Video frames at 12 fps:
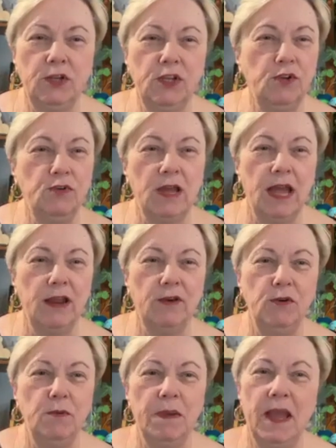You'd lie on
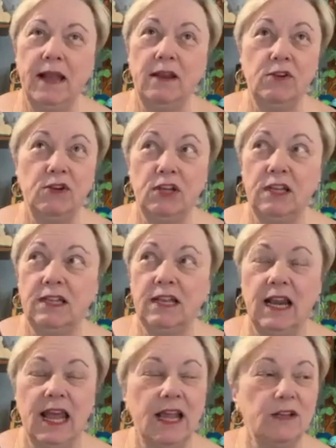your back, you'd look at the
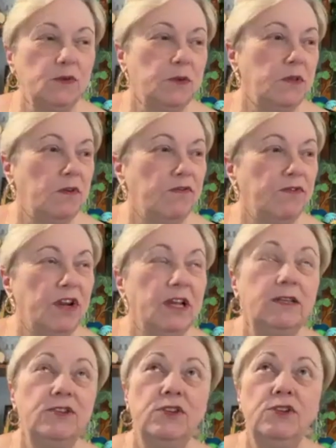clouds with your
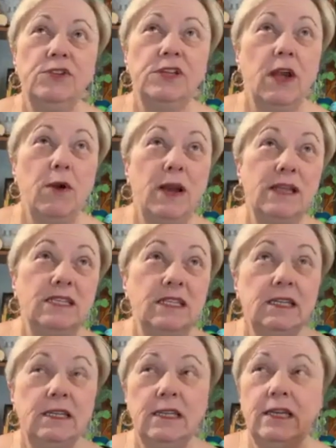friends, and you'd say, oh, I see
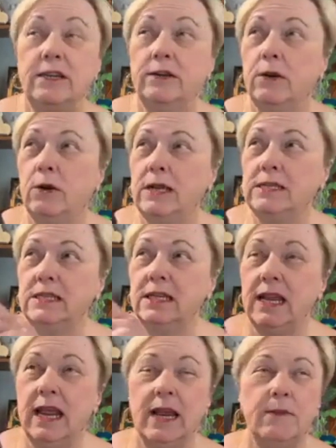a deer, oh, I see
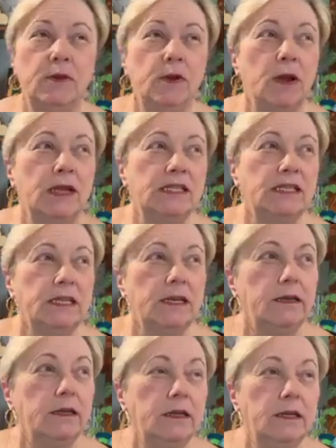an animal, oh, I see a